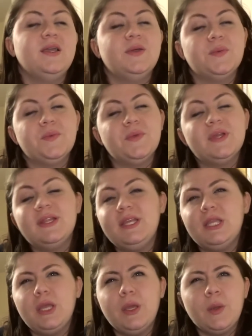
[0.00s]
really
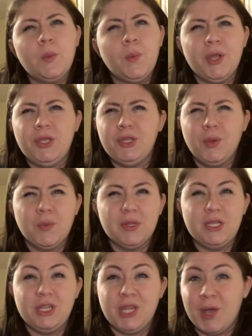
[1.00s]
new where you don't
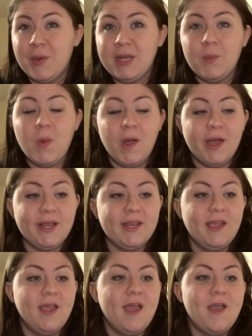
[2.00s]
really know
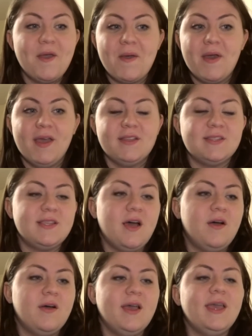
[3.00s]
anyone.
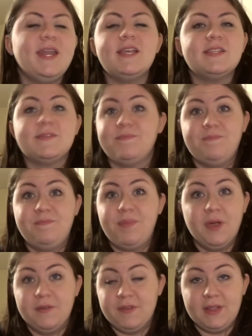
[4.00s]
So it is
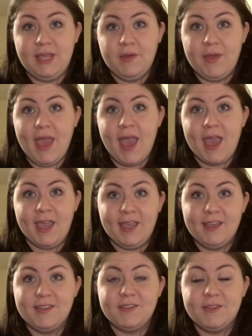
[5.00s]
perfectly
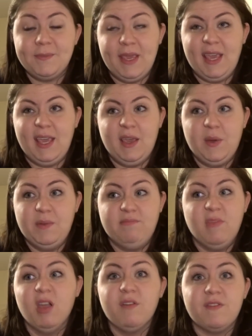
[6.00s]
okay to be
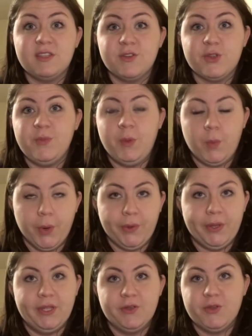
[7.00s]
nervous or to be
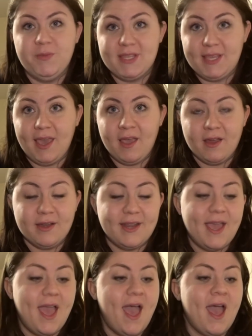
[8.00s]
worried or to be scared.
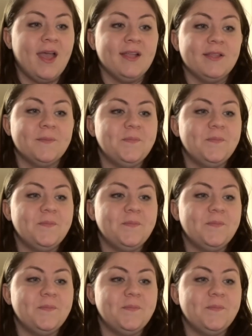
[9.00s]
And